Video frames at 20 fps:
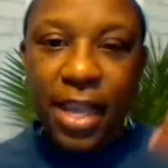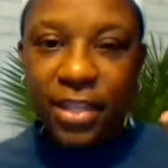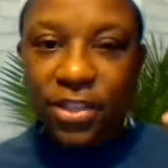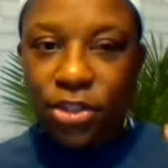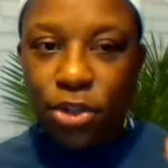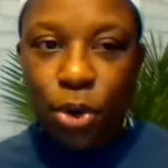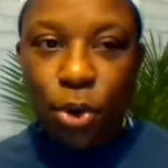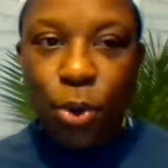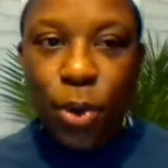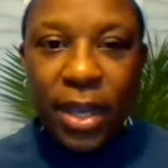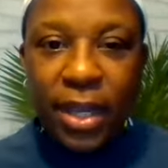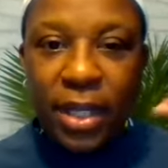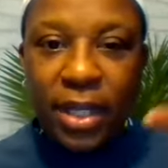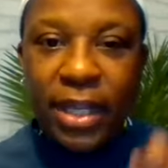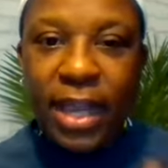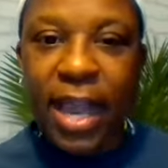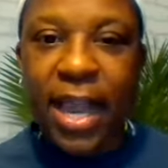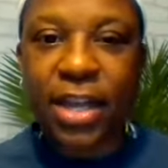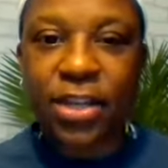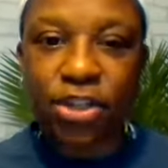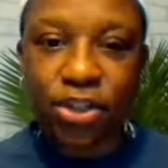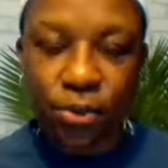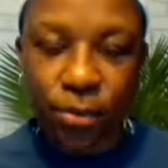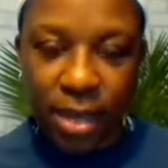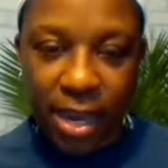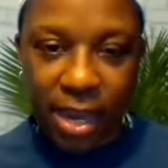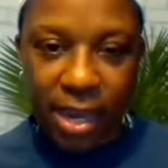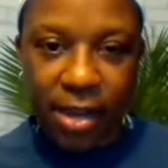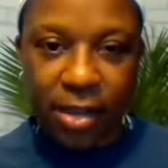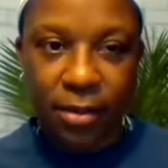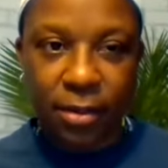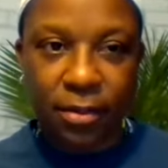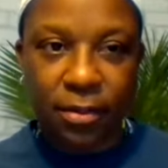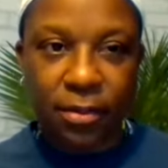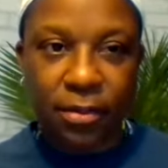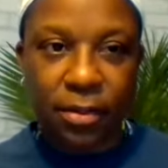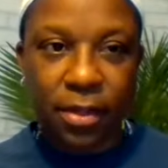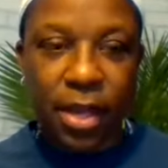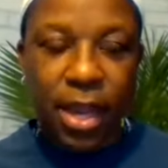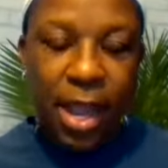as quickly as you can.
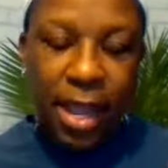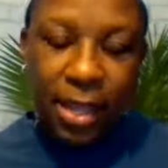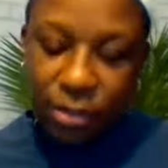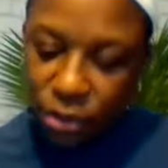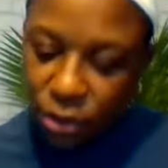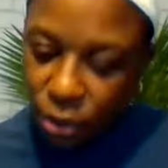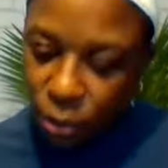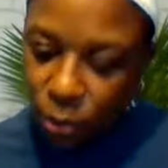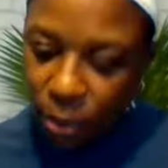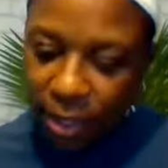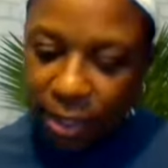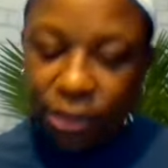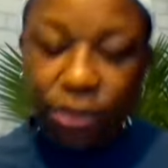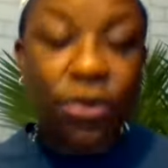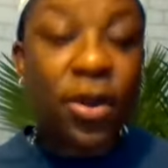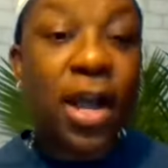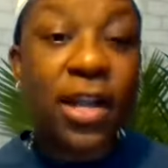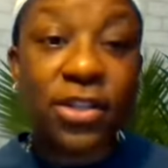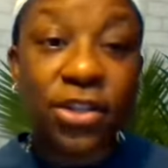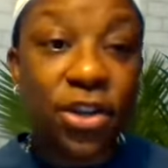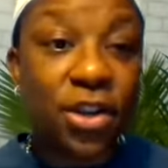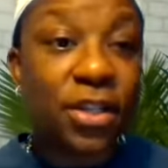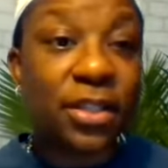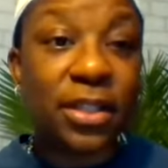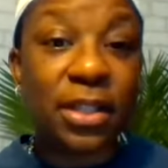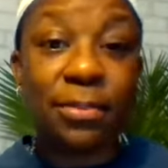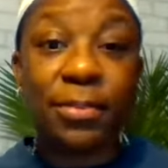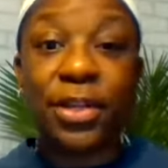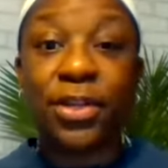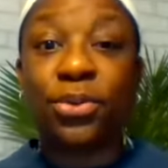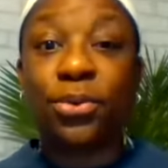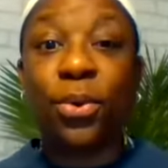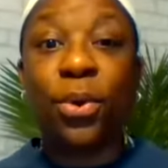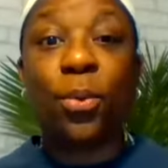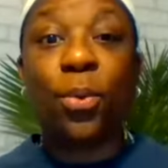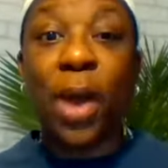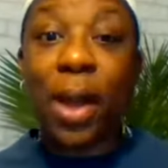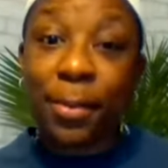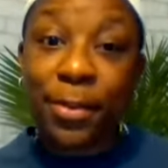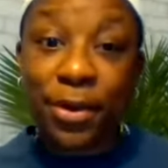As quick, you guys are going to see me
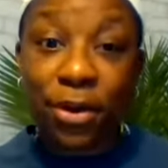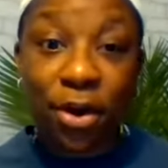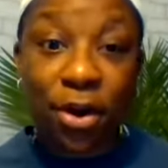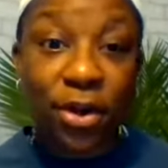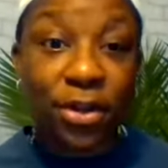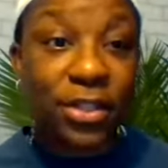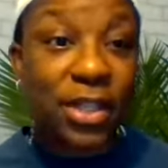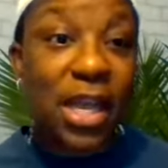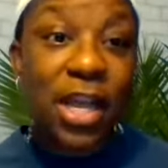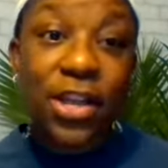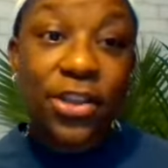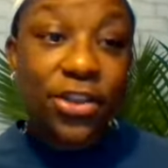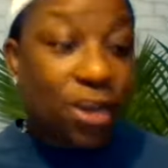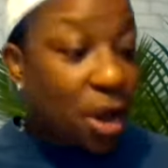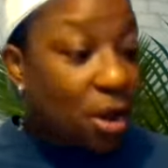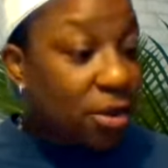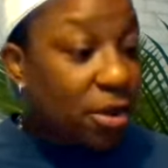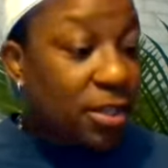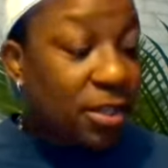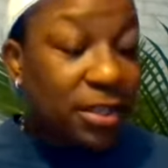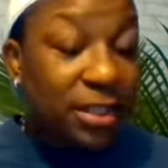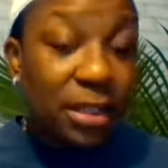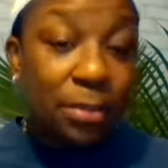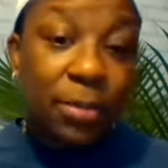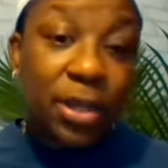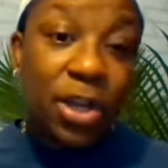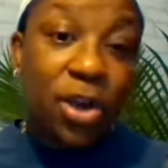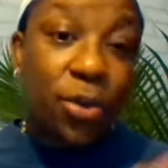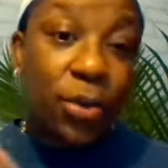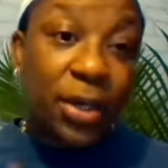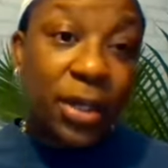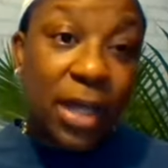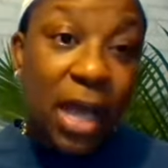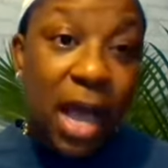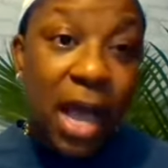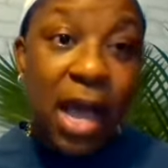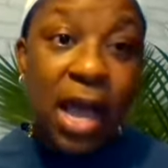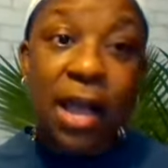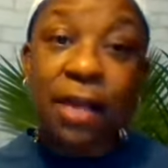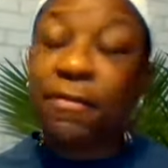doing webinars. Y'all going to see me going
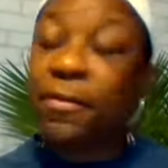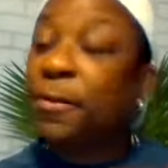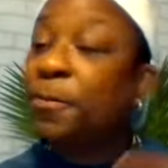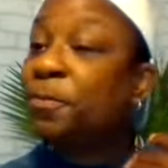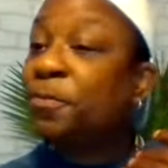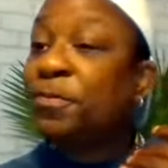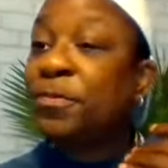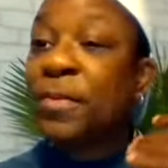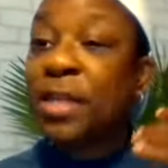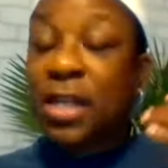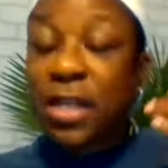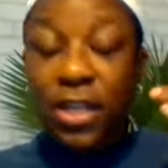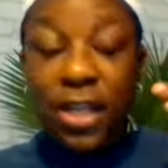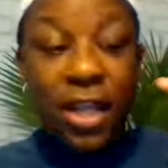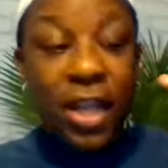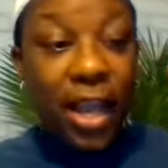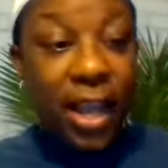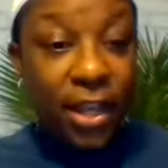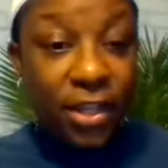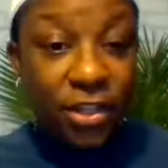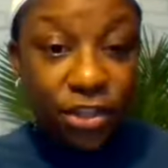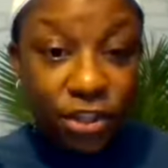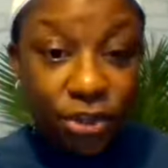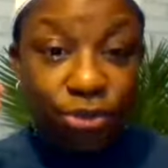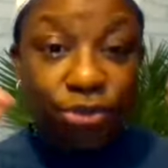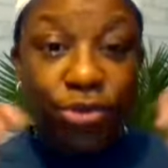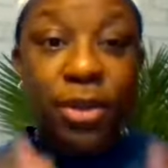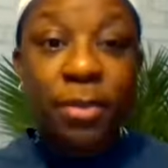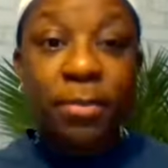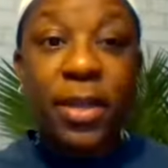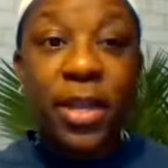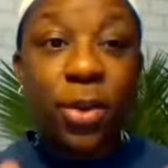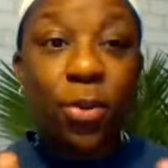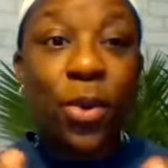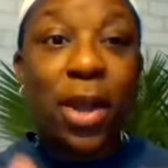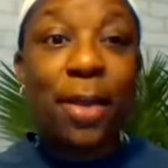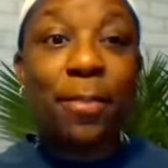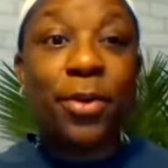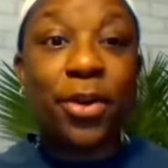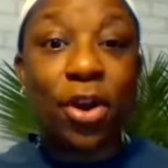live and streaming
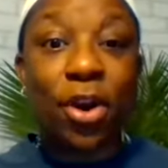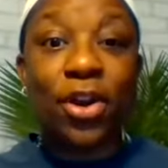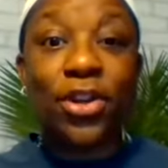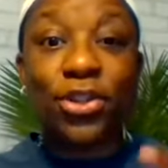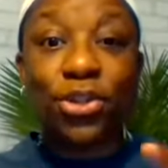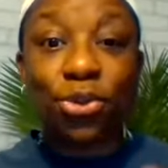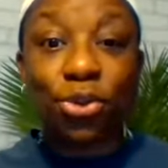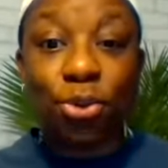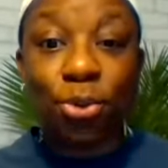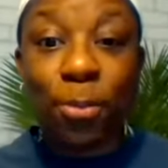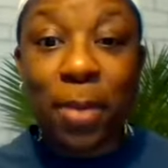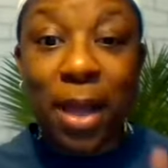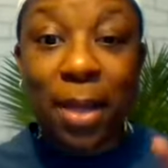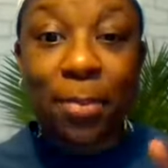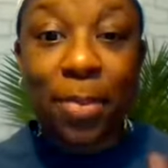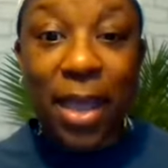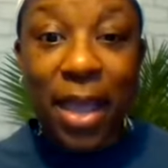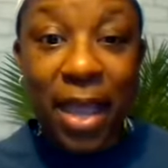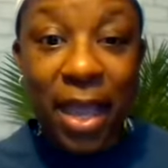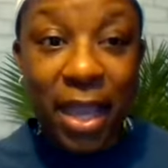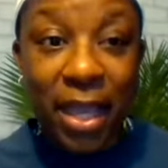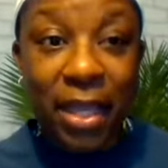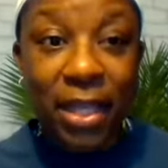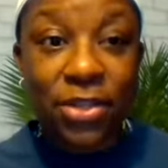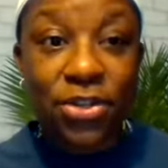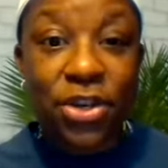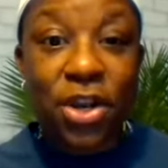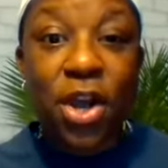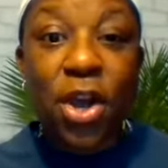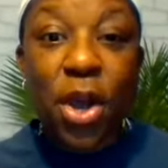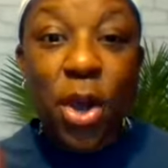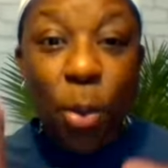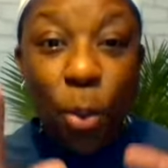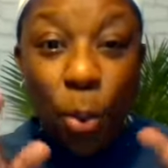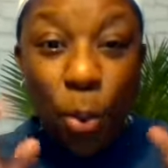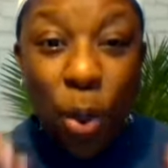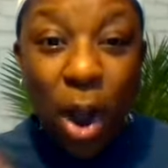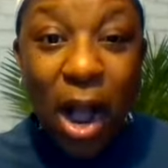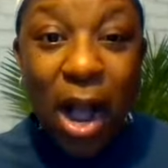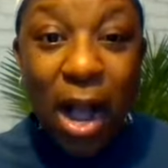webinars through my page.
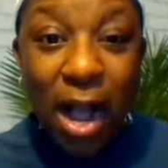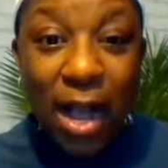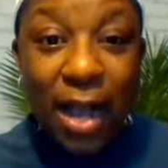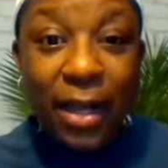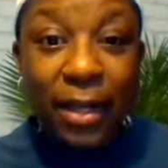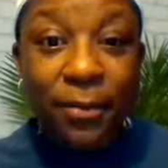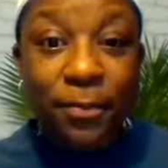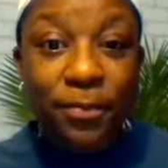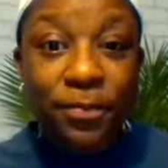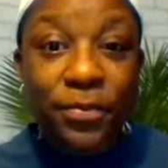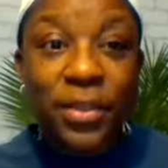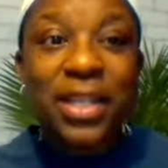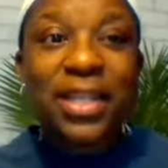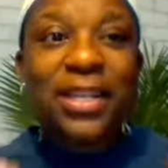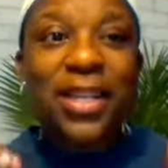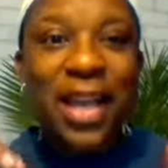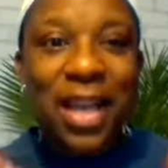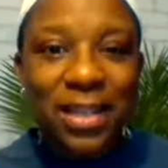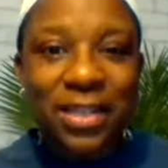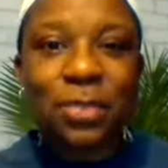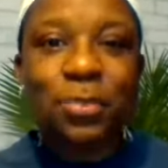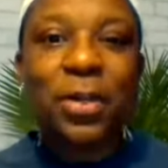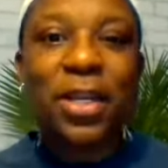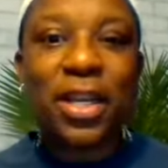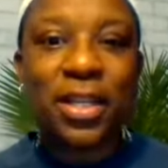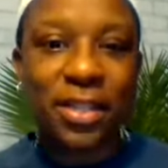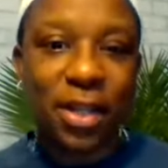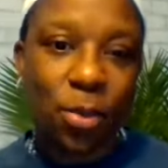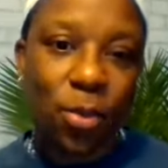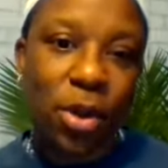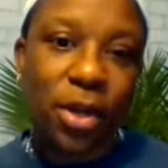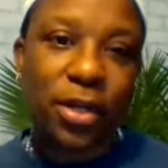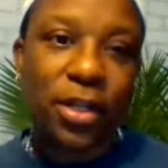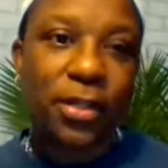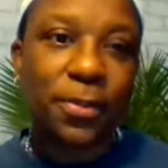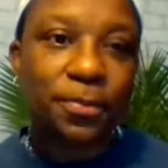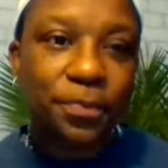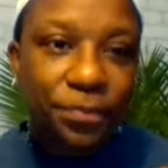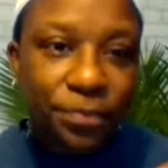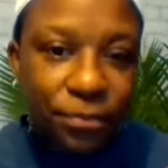Why? Yes, because I want
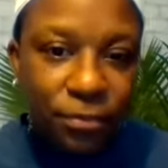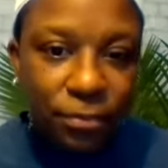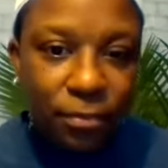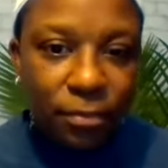to